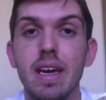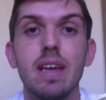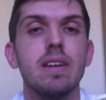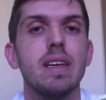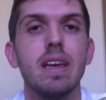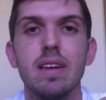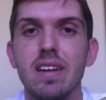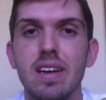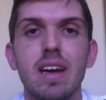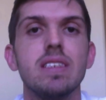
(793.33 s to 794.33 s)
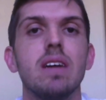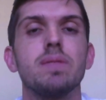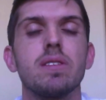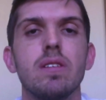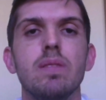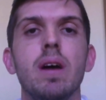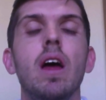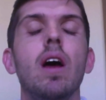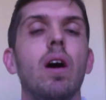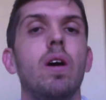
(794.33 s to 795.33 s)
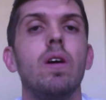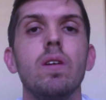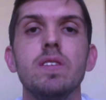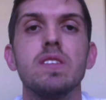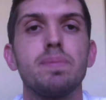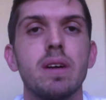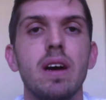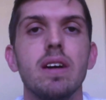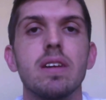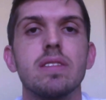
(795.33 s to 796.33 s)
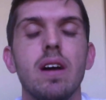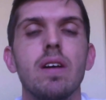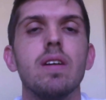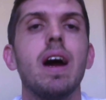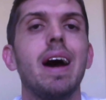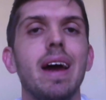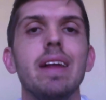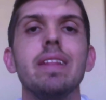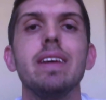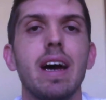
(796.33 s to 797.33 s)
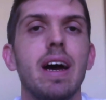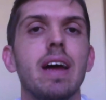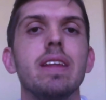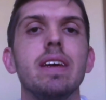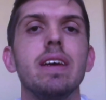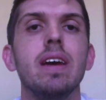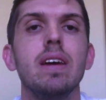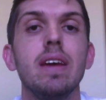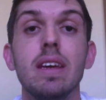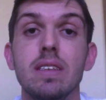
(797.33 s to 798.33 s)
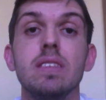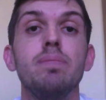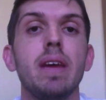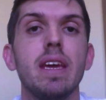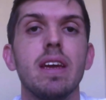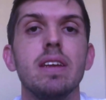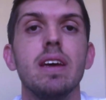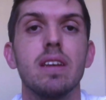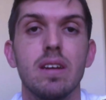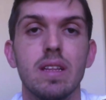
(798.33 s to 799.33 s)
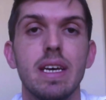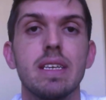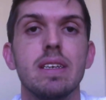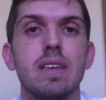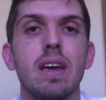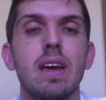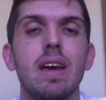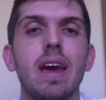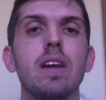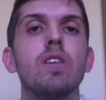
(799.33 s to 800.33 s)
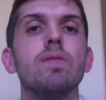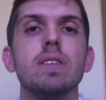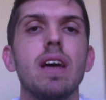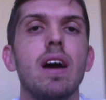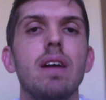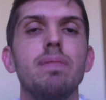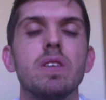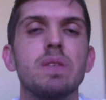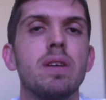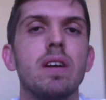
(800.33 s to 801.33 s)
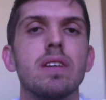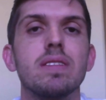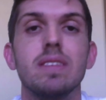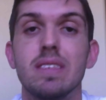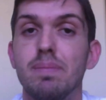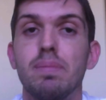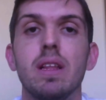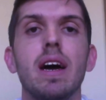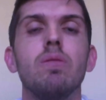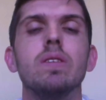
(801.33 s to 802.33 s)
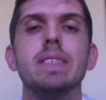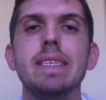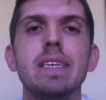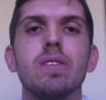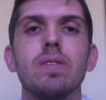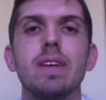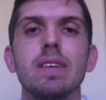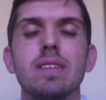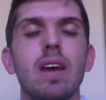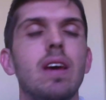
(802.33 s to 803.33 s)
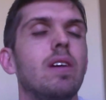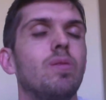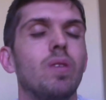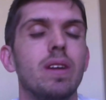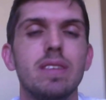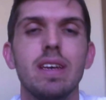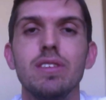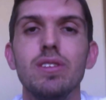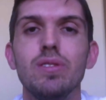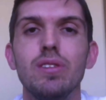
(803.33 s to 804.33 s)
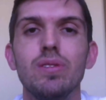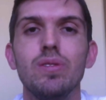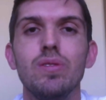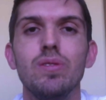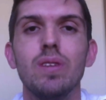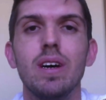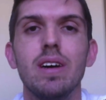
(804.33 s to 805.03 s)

98-99 Topps Chrome. All those products are highly in demand and collected, and over time those products, the supply will decrease. What does that do to